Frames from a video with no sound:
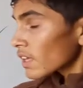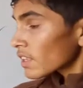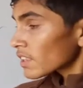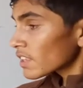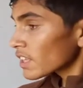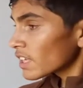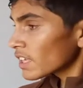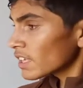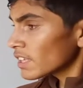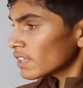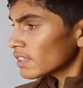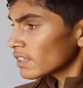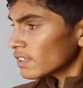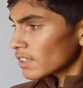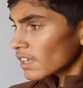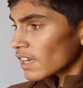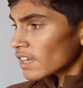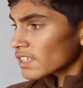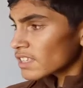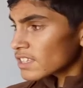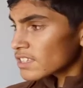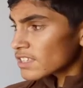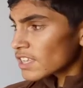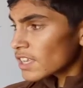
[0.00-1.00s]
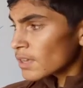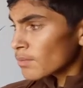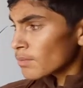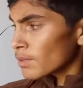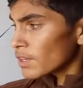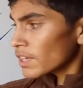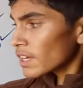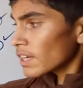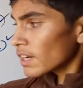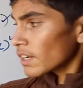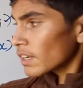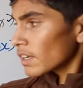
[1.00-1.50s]
Then in the same
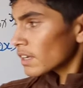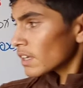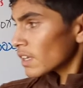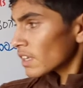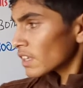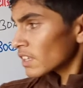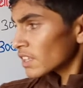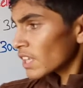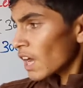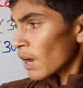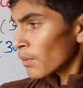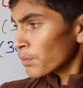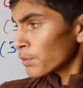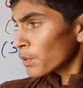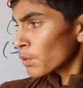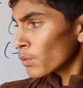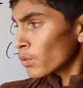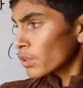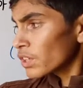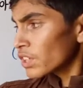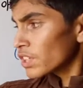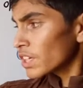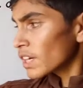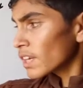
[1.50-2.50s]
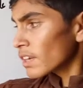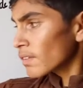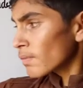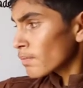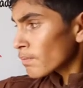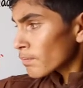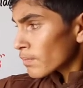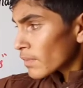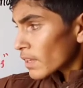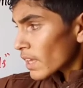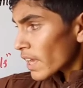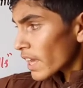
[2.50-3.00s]
year, and after 1 year,
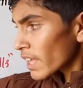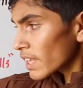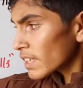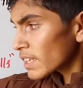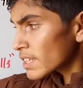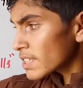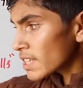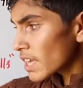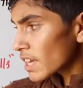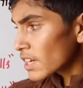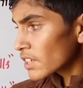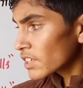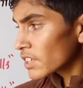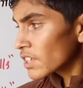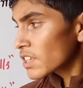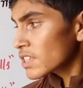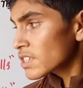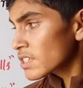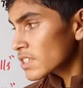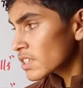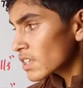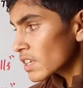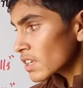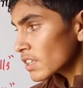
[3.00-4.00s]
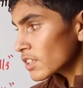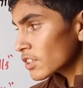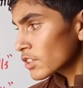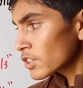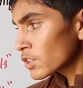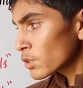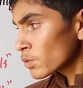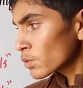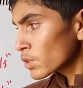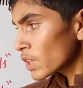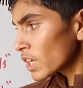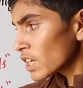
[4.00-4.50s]
another scientist,
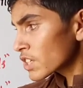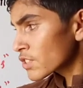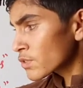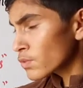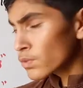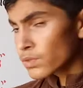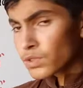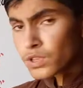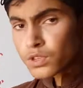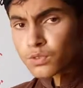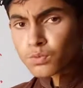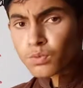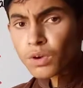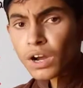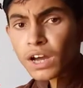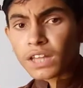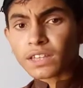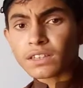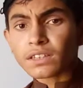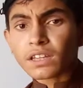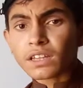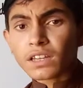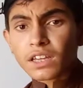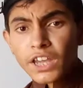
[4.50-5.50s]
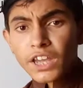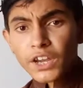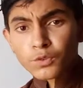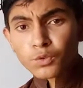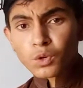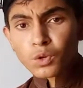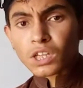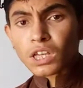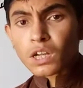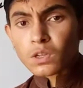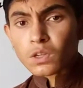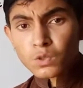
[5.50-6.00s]
Theodor Schwann, it
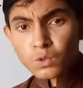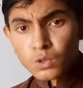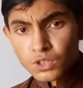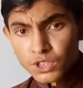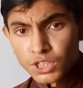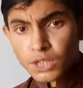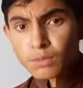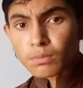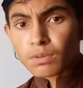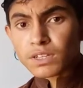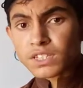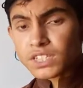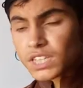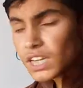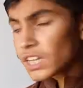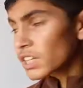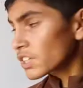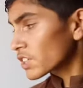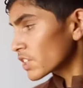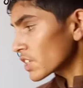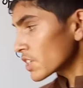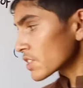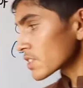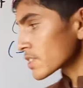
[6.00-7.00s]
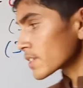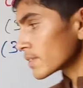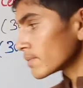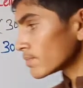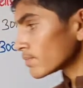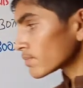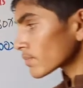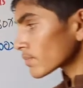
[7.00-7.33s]
was also a German scientist.